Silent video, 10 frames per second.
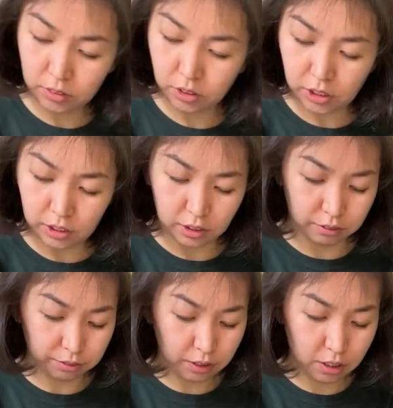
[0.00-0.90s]
You got
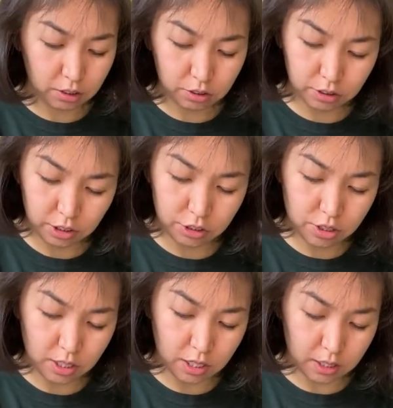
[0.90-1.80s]
enough flour on each
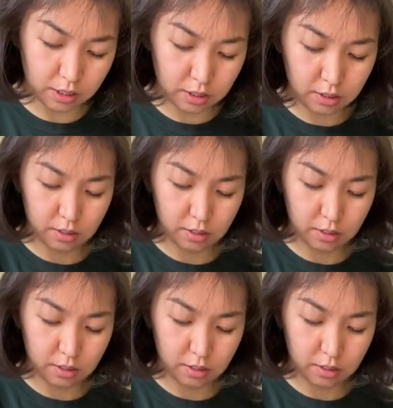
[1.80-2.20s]
side.